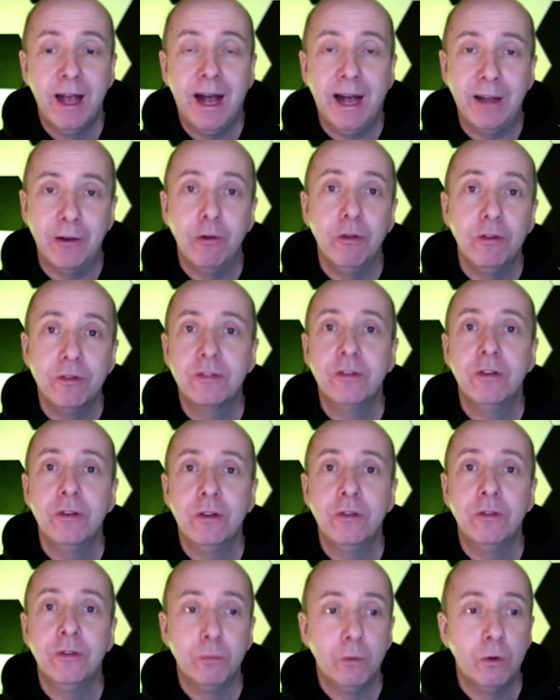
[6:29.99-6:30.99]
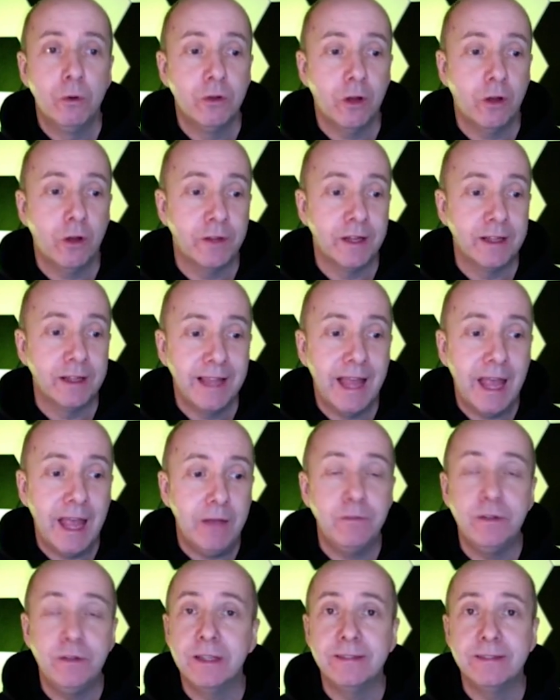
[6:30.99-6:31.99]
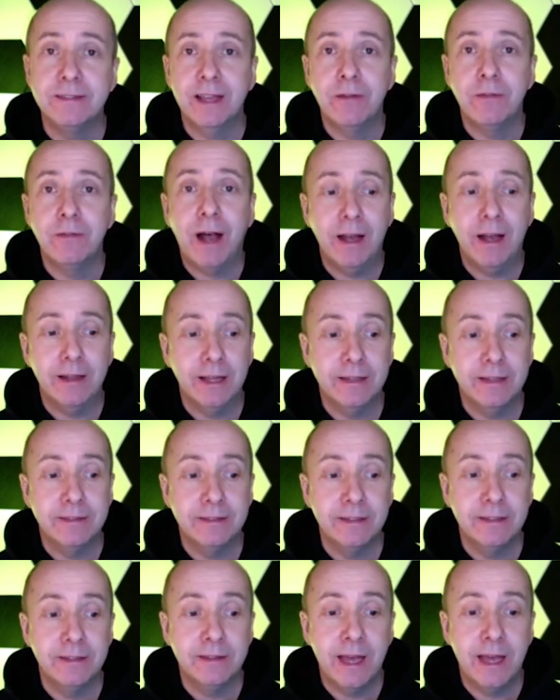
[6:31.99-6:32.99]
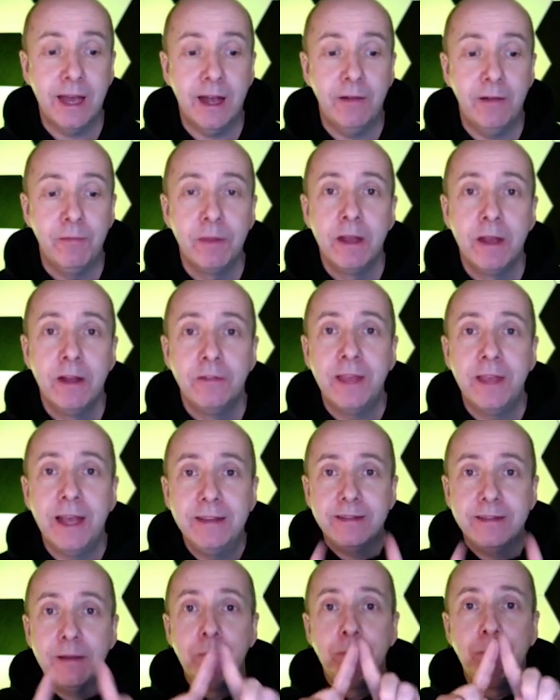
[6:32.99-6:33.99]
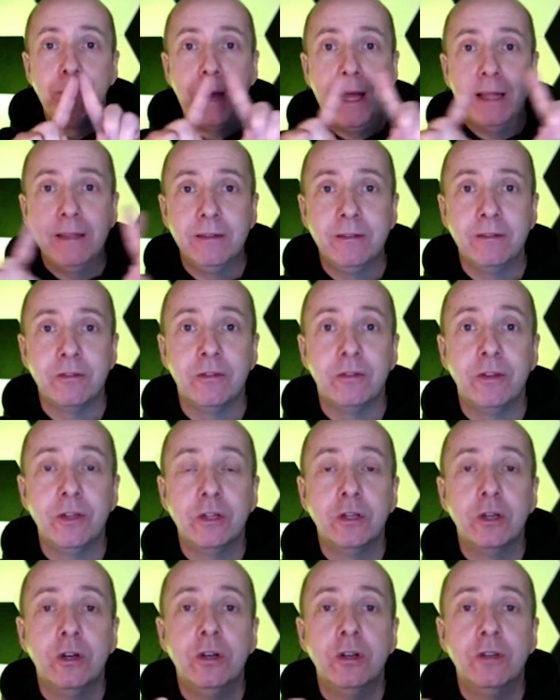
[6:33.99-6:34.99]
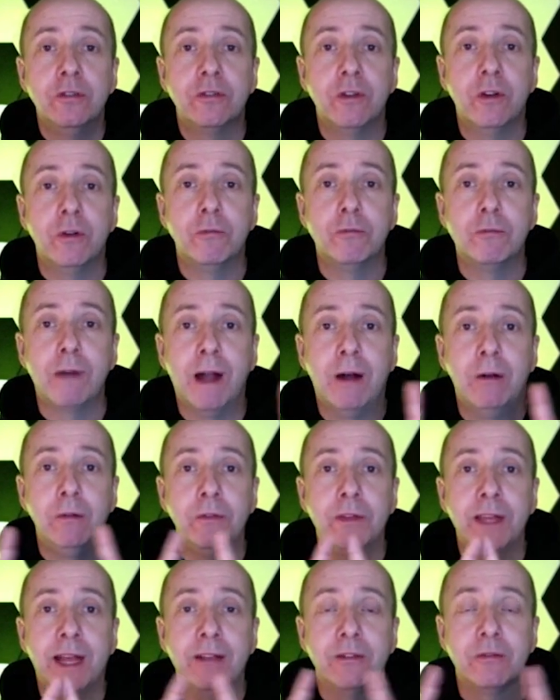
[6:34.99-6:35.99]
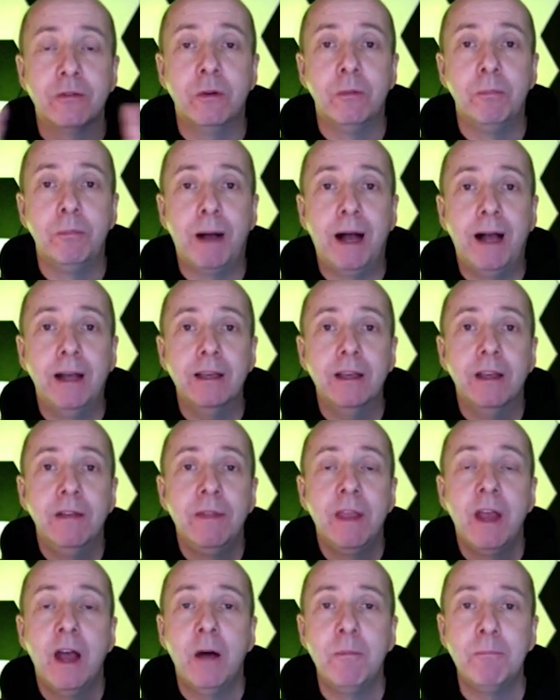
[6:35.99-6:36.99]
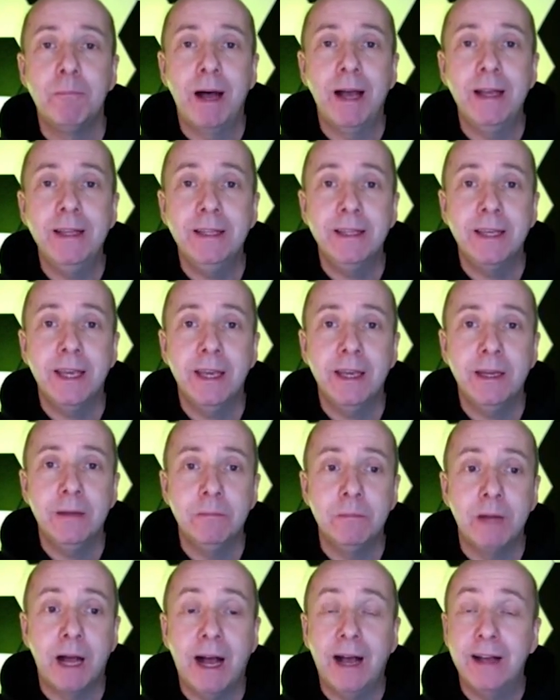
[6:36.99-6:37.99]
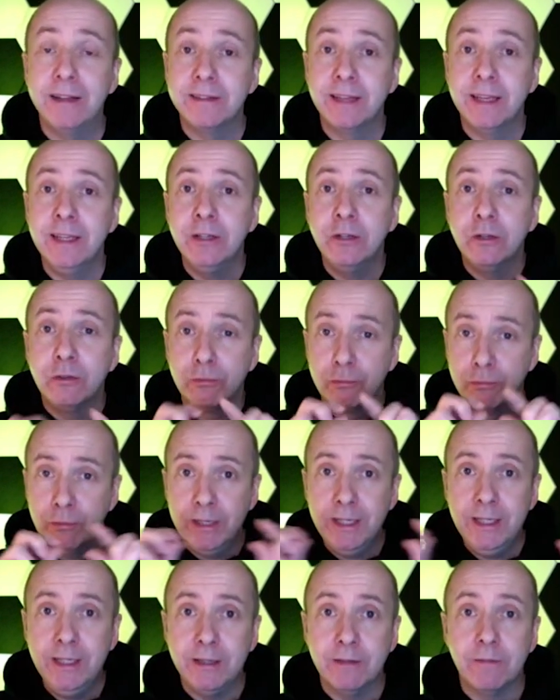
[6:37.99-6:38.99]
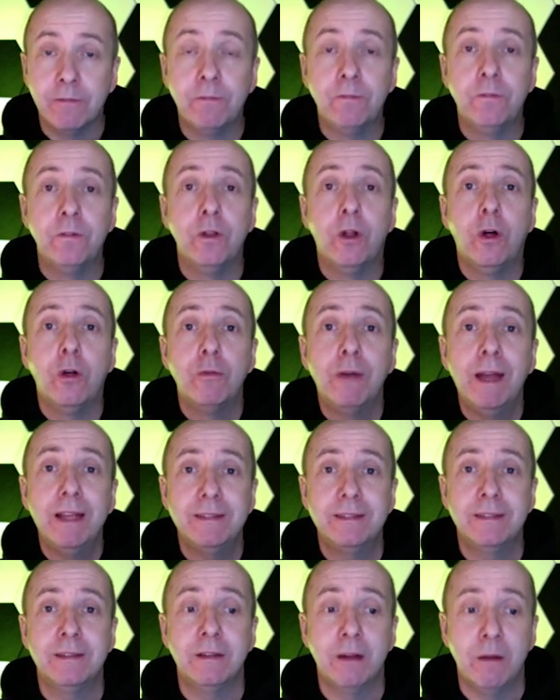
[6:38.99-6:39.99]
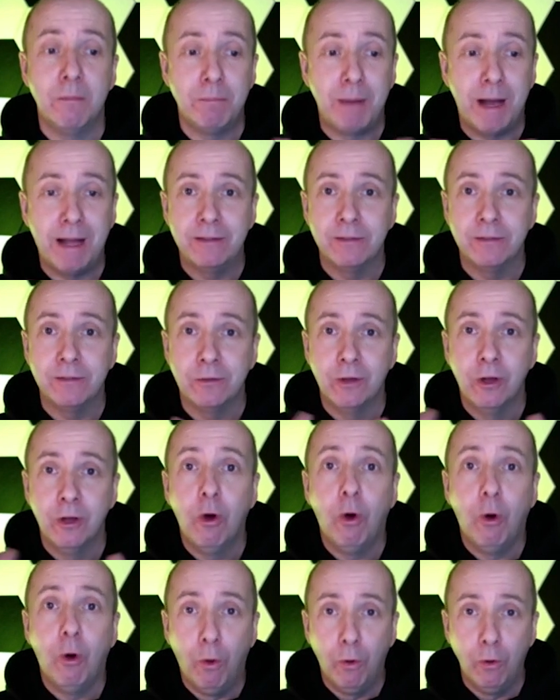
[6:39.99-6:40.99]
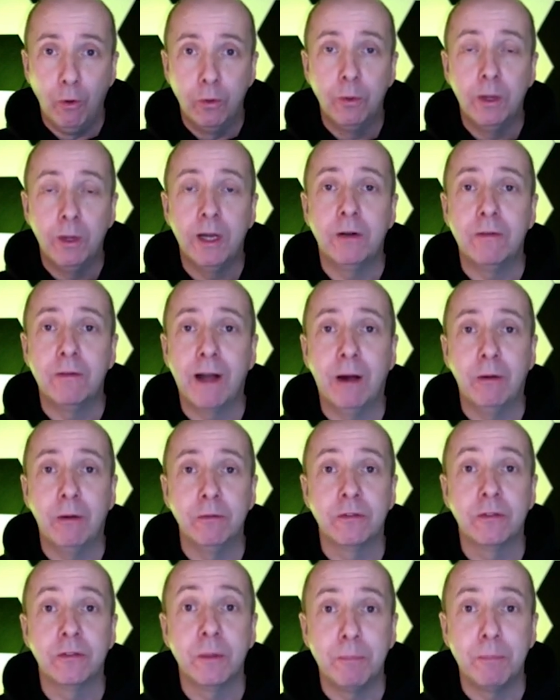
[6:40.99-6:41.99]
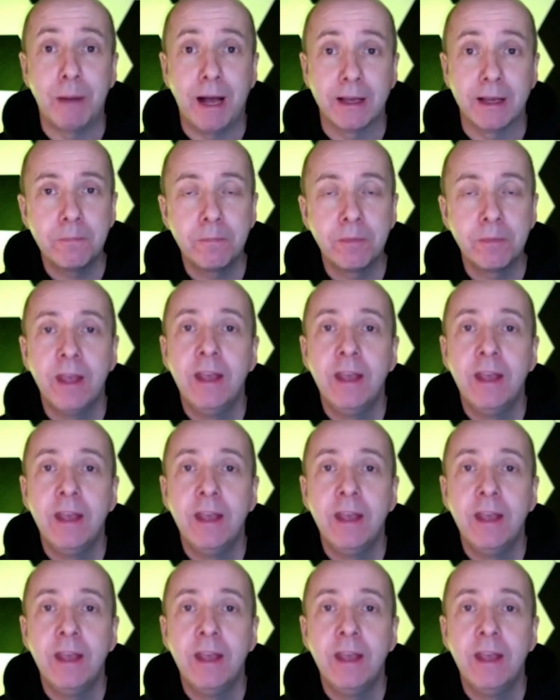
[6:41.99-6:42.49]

And also the one on the left, you can see I've highlighted it there. There's a band that goes around the actual bag and mine came as a green fluorescent band all the way around the bag.